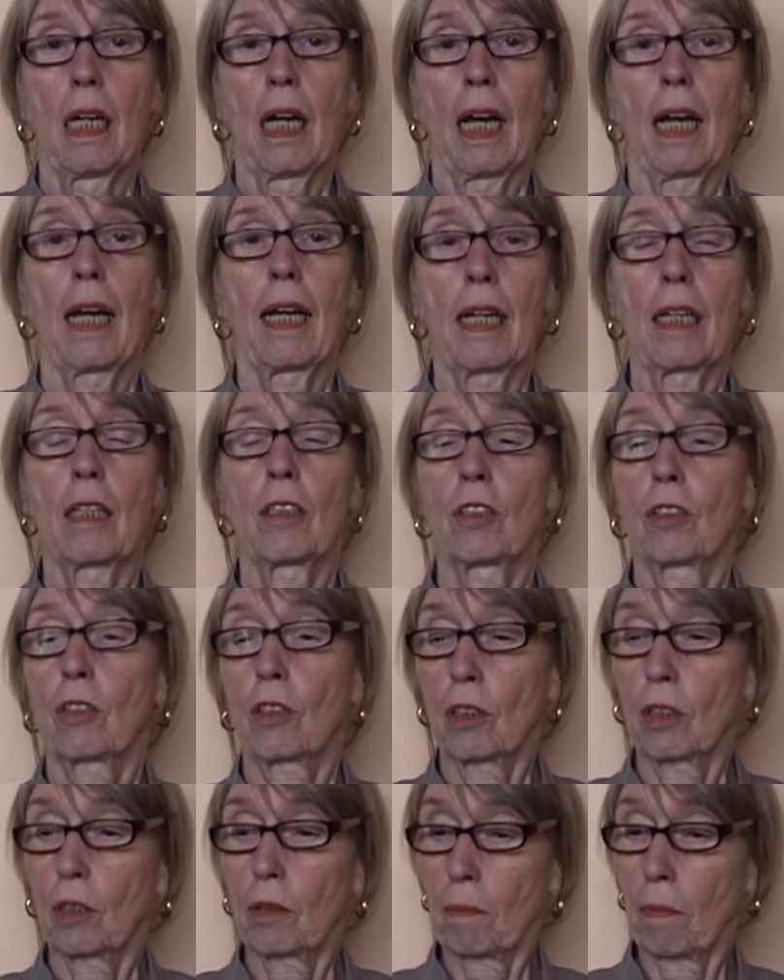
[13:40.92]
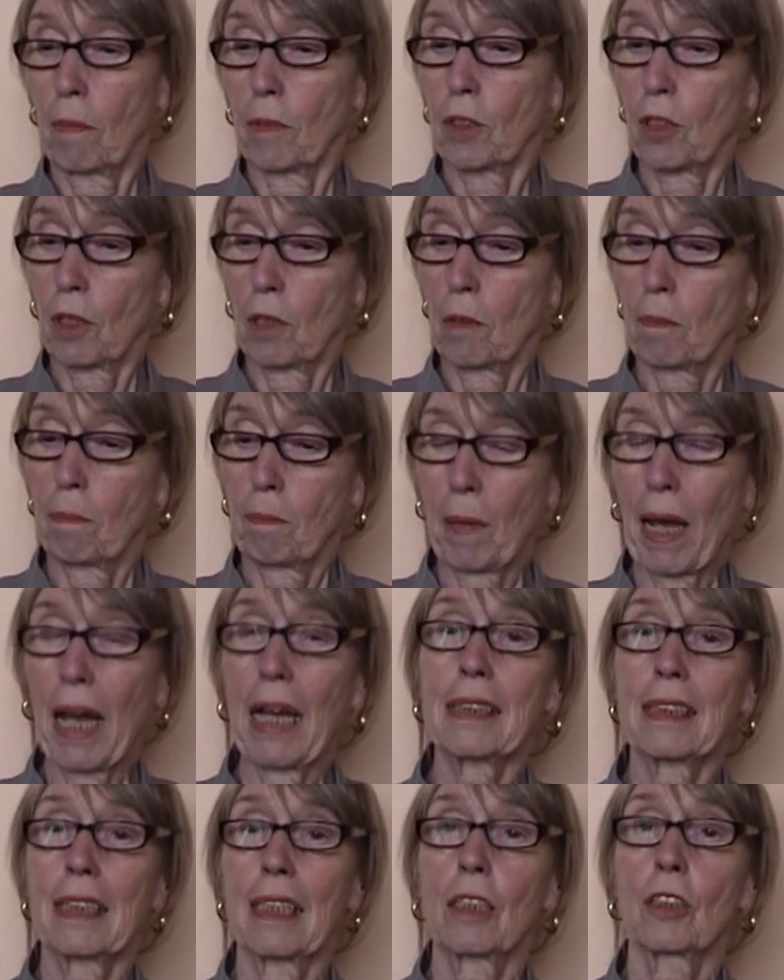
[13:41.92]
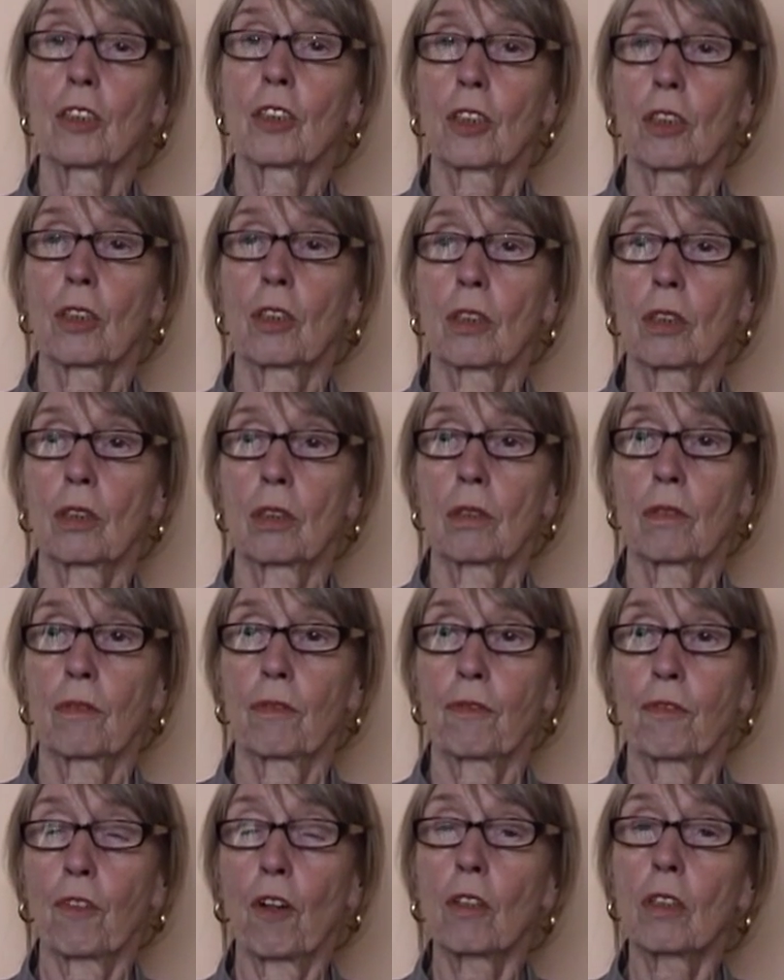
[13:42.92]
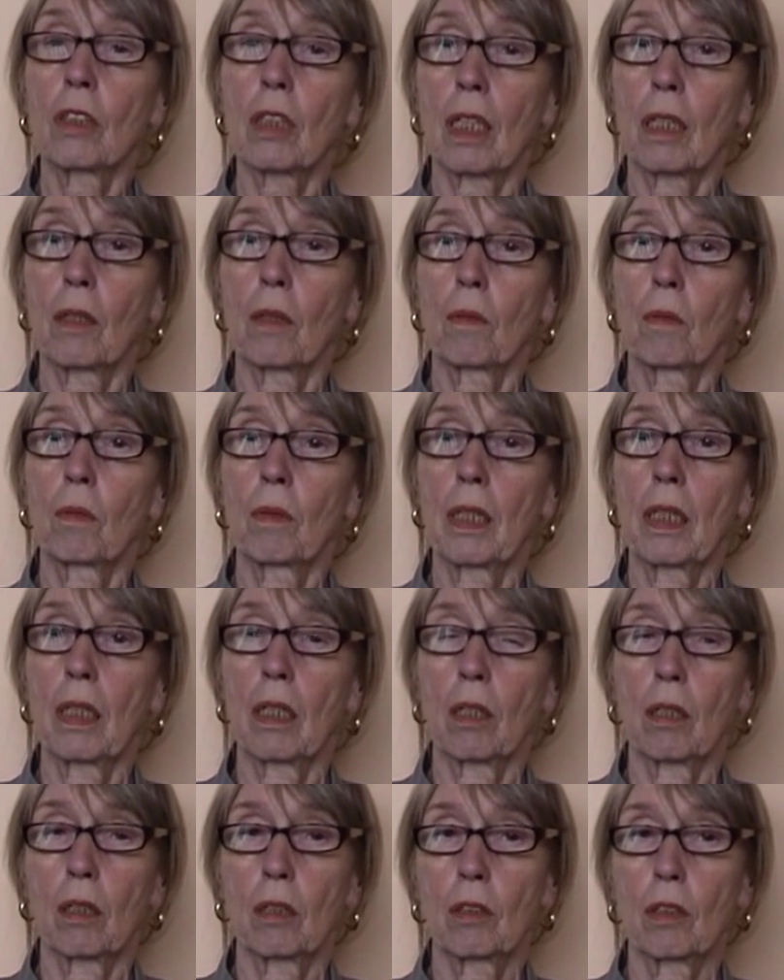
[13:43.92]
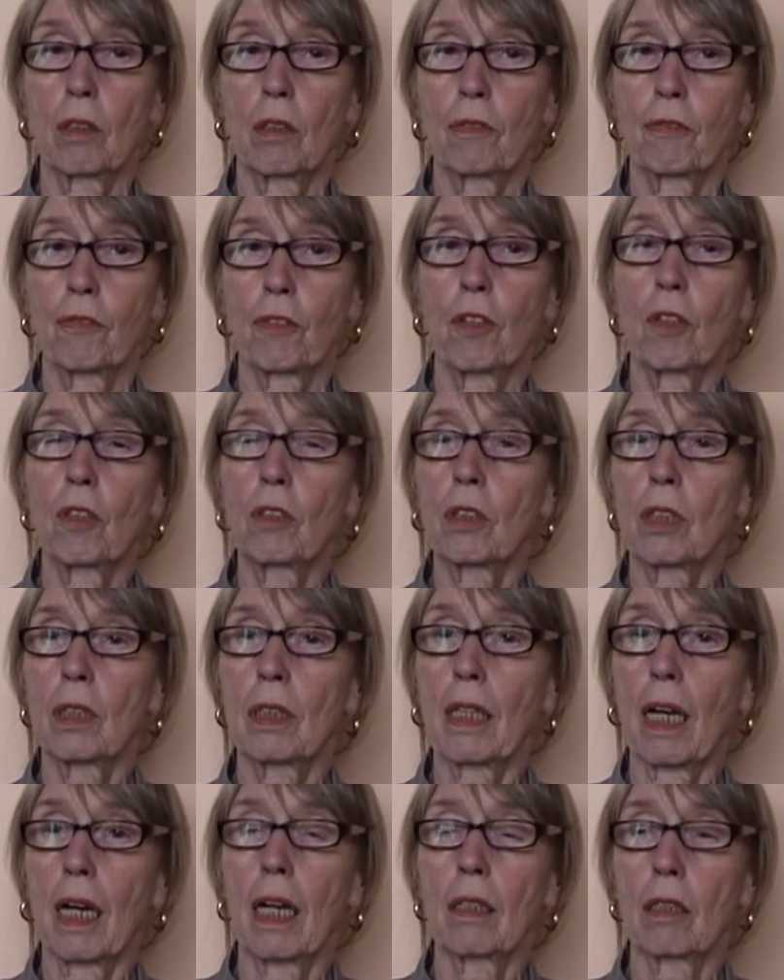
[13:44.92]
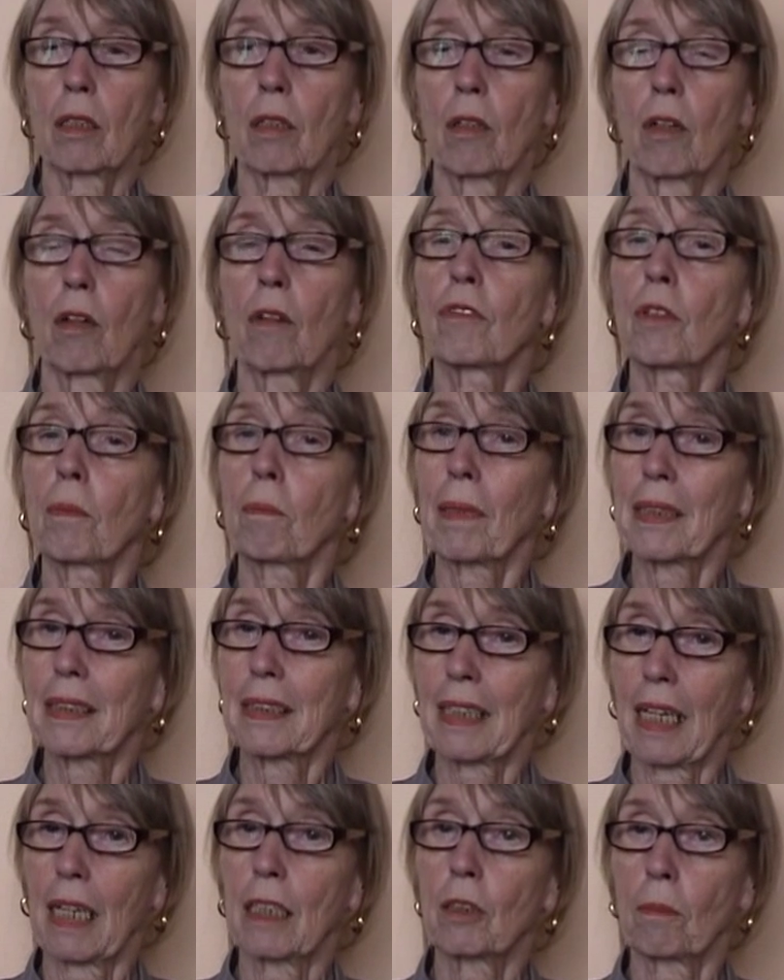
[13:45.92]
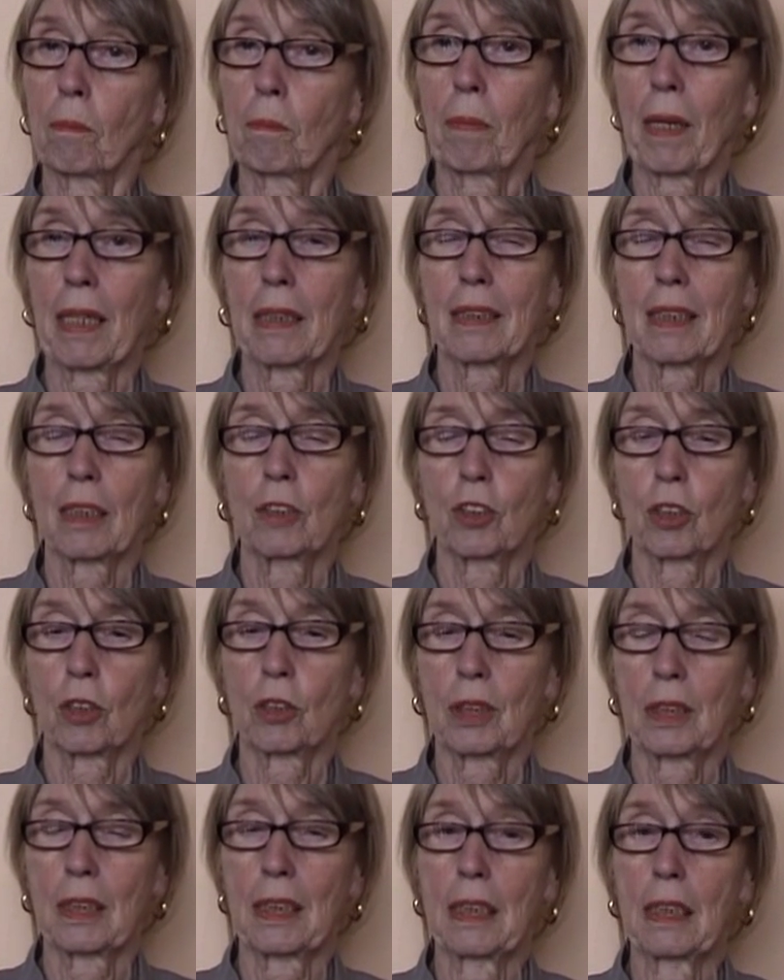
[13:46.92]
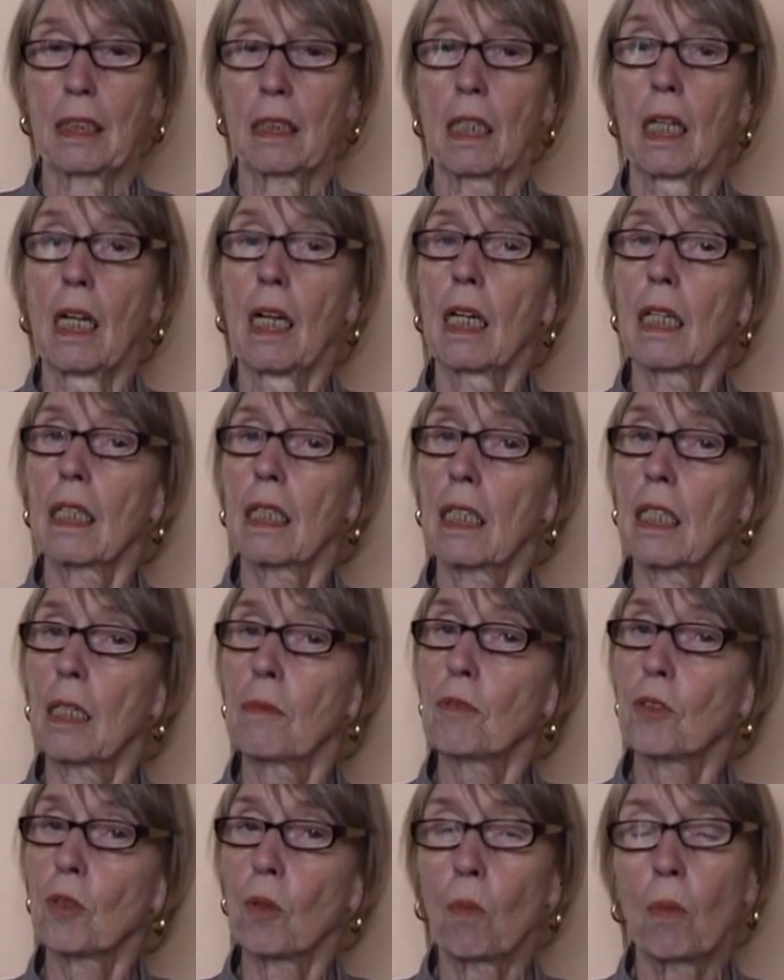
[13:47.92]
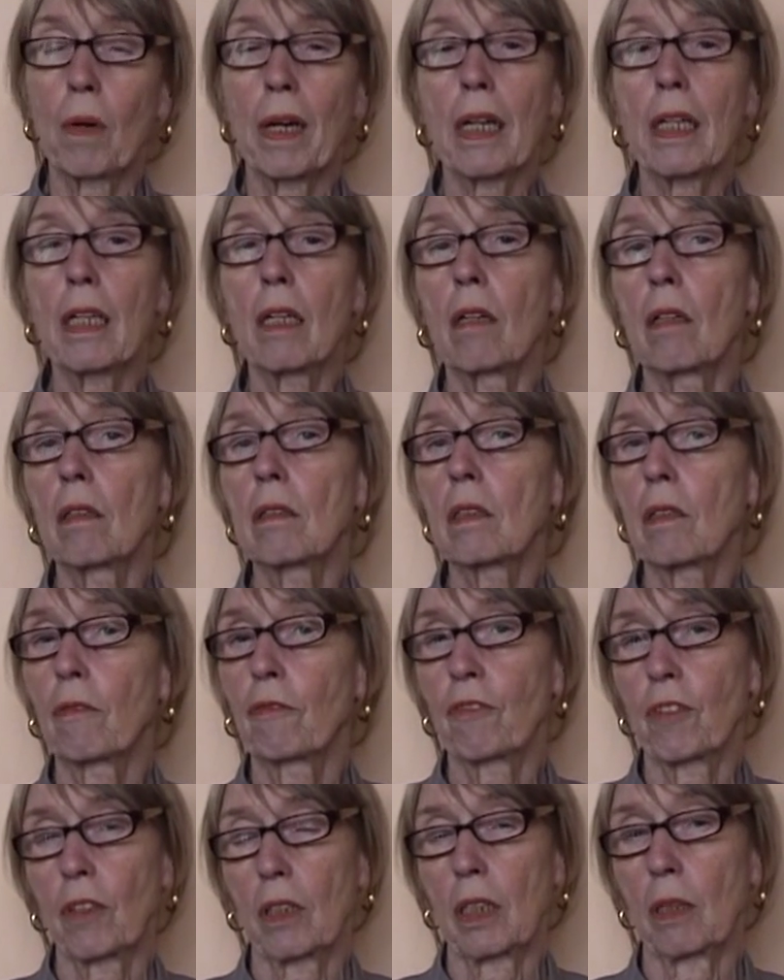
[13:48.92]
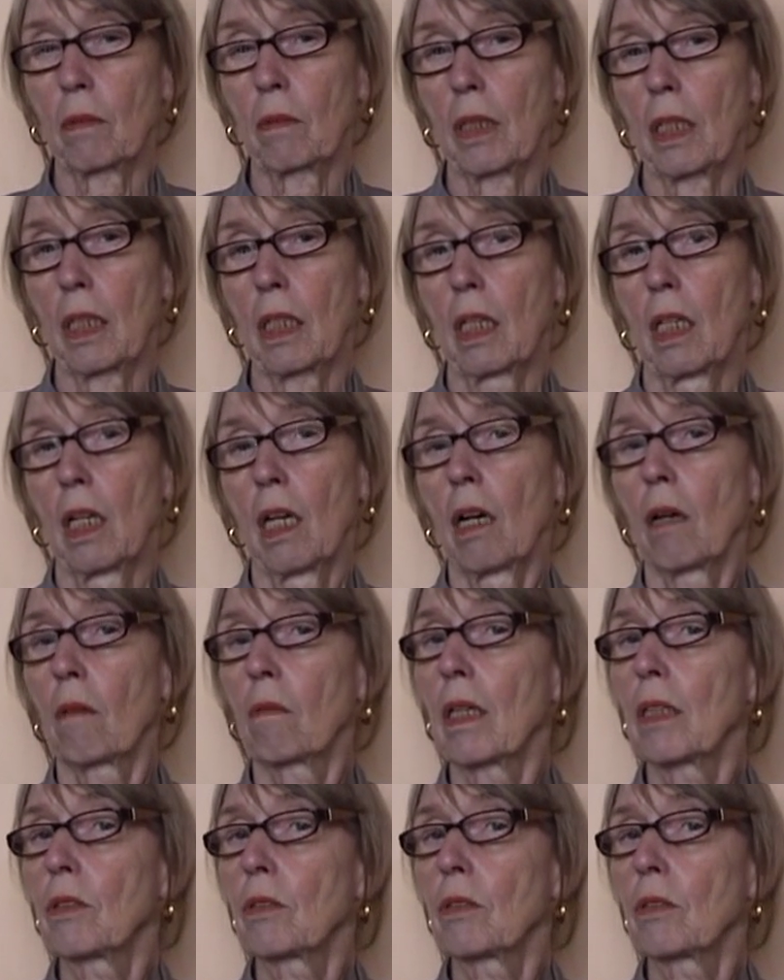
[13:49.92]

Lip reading: and the passenger the front tire of the passenger seat keeps wearing out a funny way, what